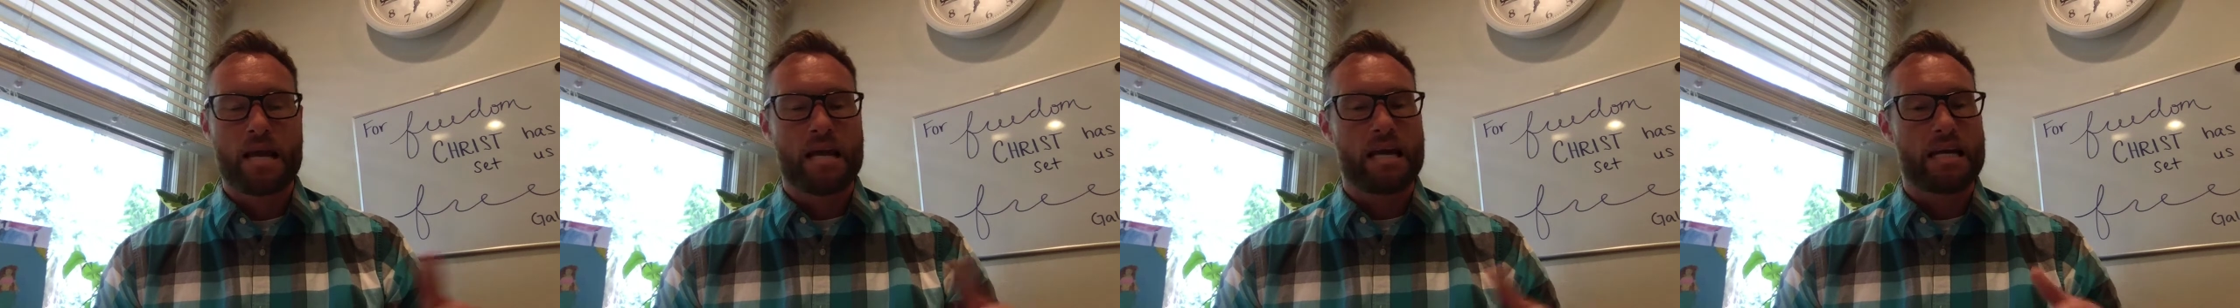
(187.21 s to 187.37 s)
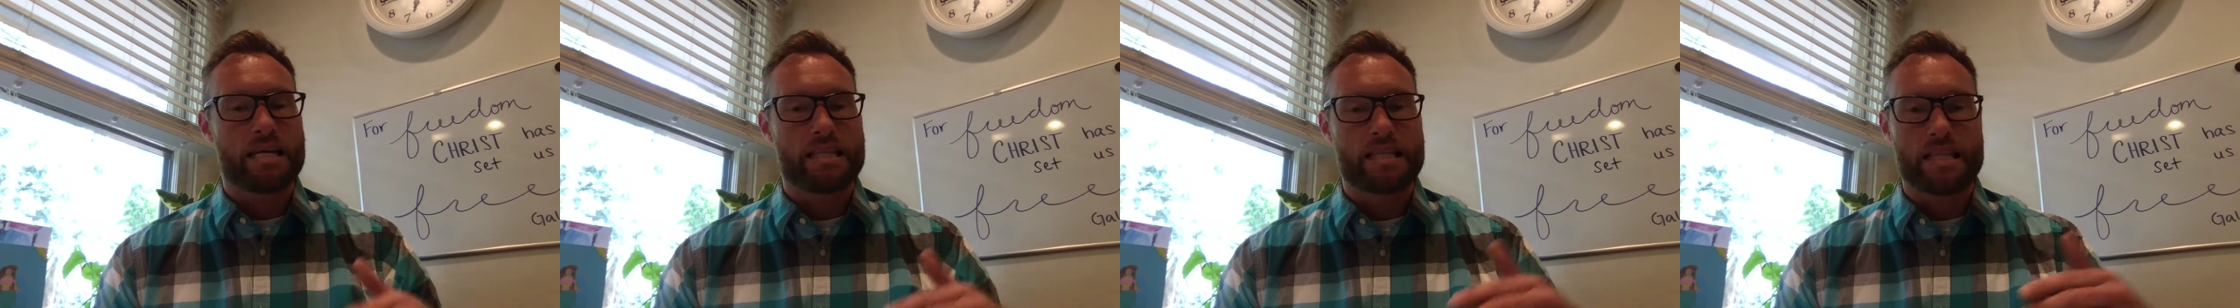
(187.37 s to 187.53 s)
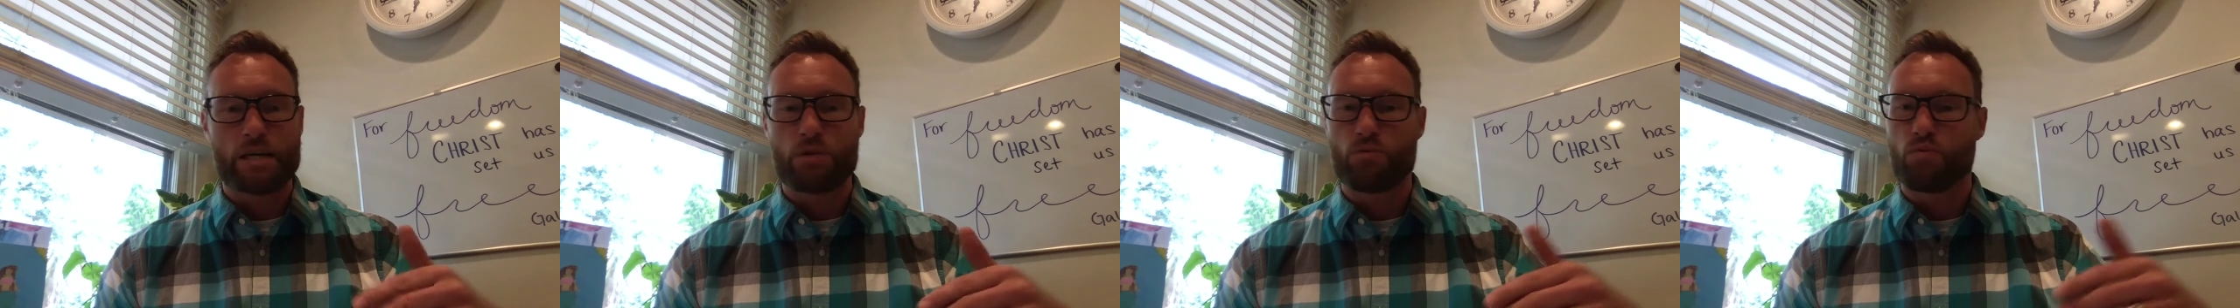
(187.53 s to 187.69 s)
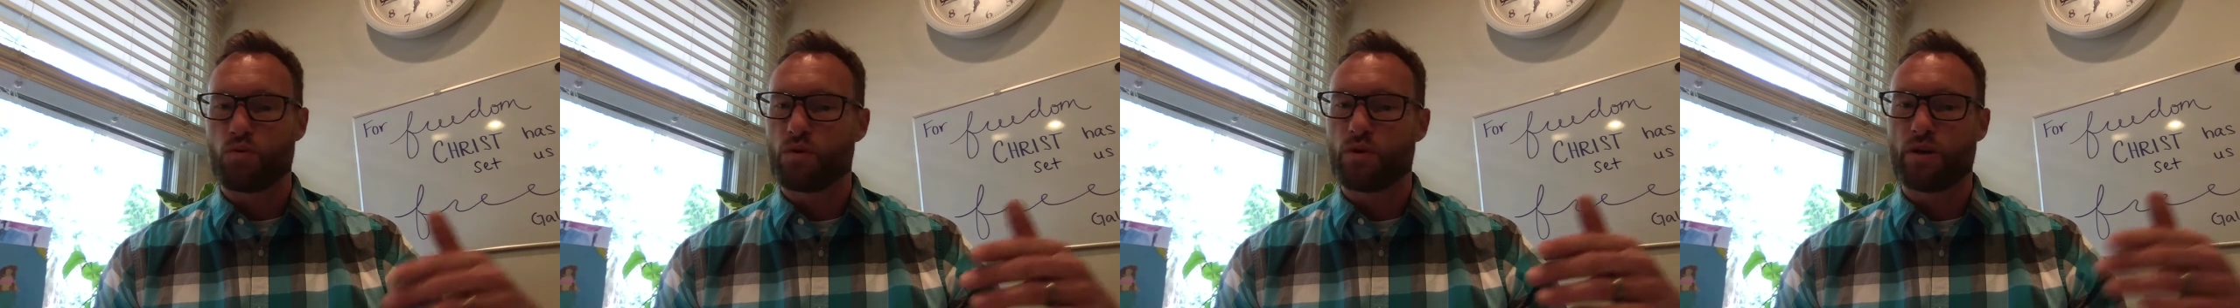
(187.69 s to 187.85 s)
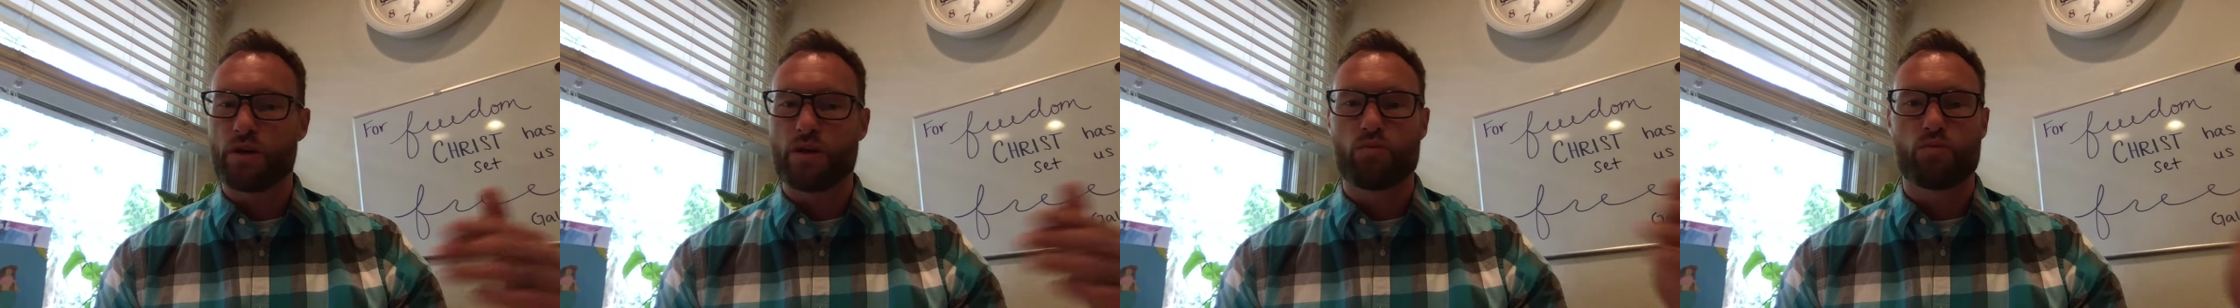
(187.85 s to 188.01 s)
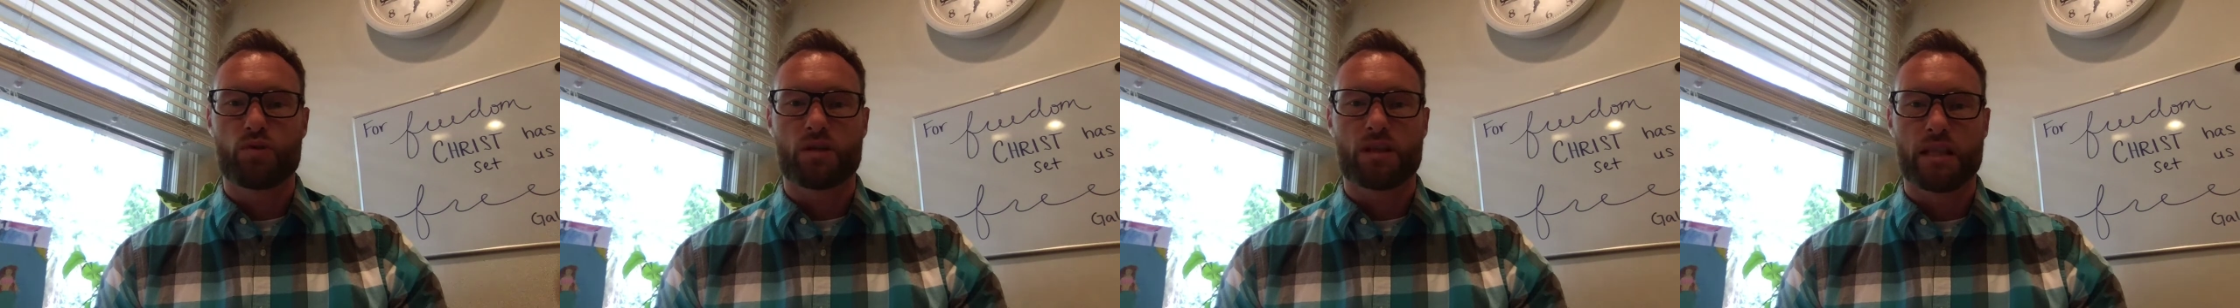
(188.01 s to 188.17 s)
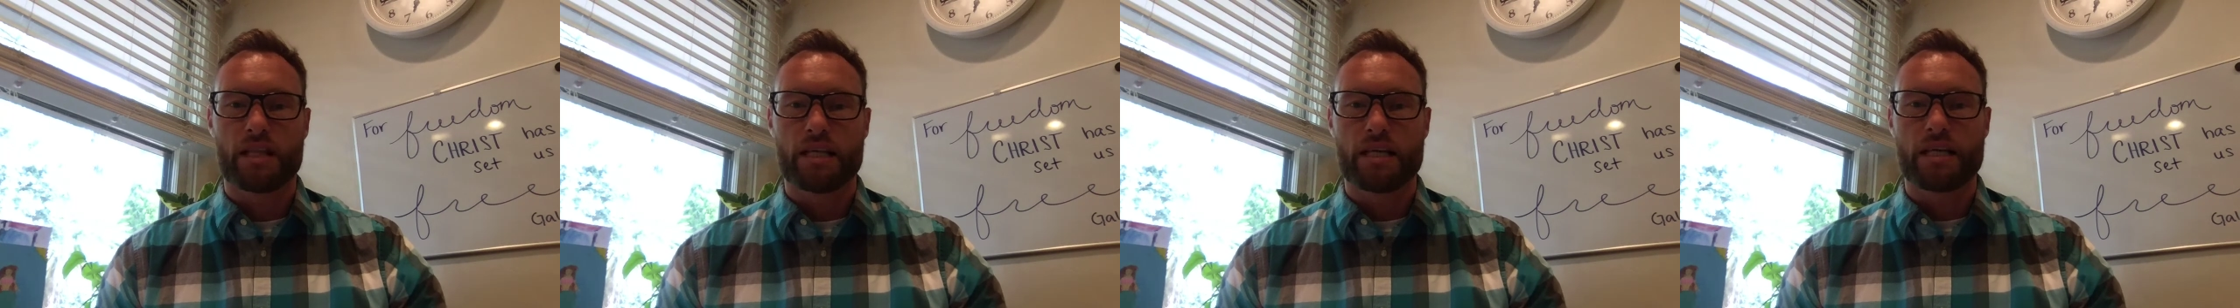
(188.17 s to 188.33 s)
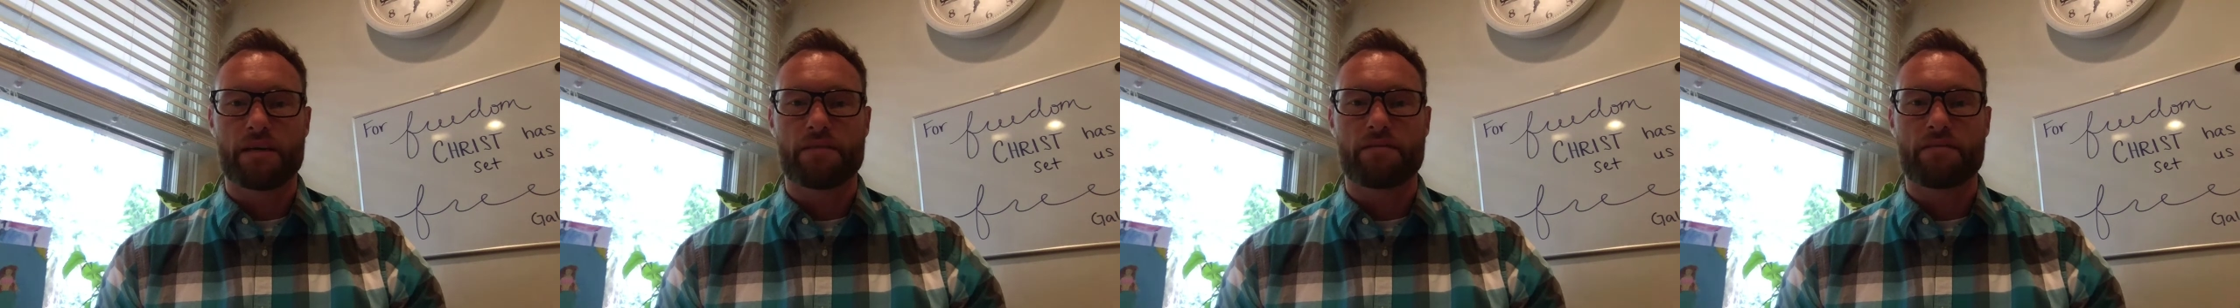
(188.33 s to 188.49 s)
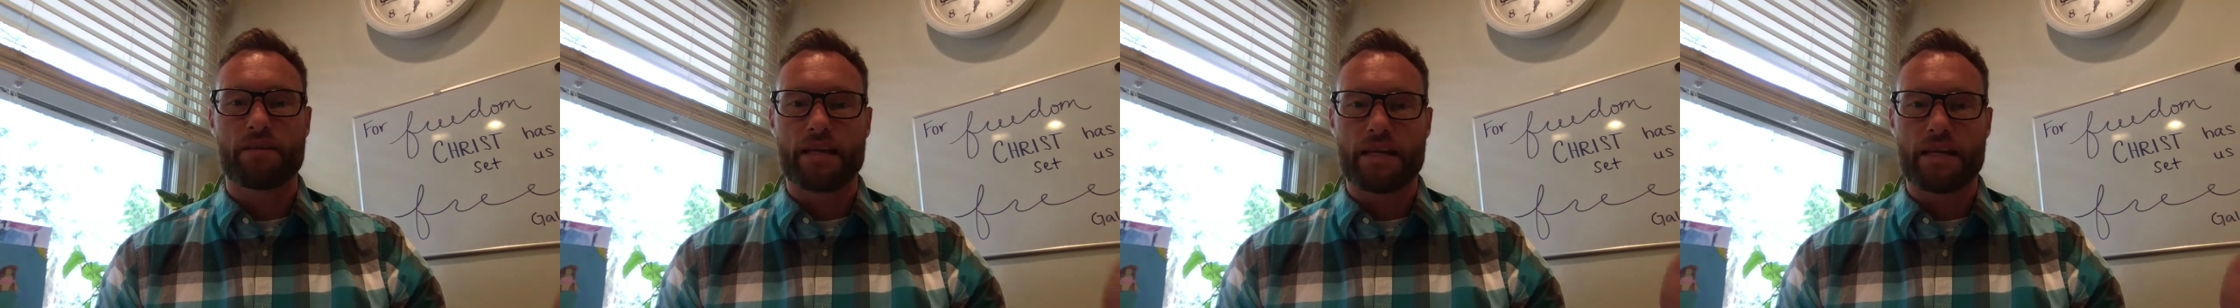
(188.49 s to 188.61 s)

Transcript: and that we would live